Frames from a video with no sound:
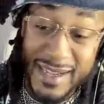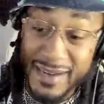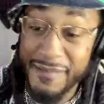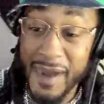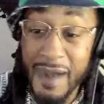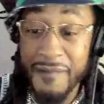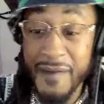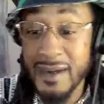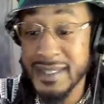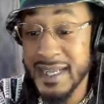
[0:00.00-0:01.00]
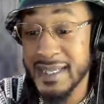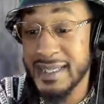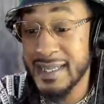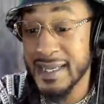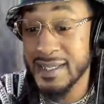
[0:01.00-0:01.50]
The firefighter says
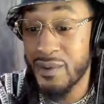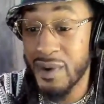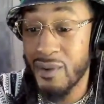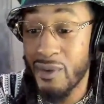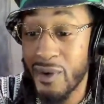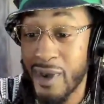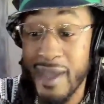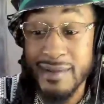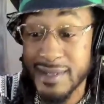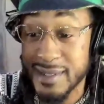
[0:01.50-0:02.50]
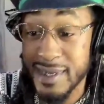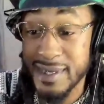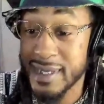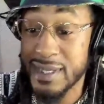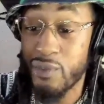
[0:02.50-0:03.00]
he doesn't regret. He
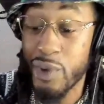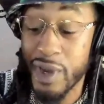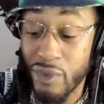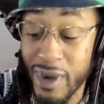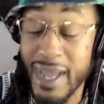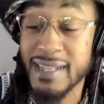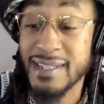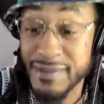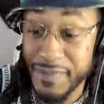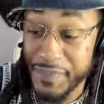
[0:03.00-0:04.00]
doesn't regret.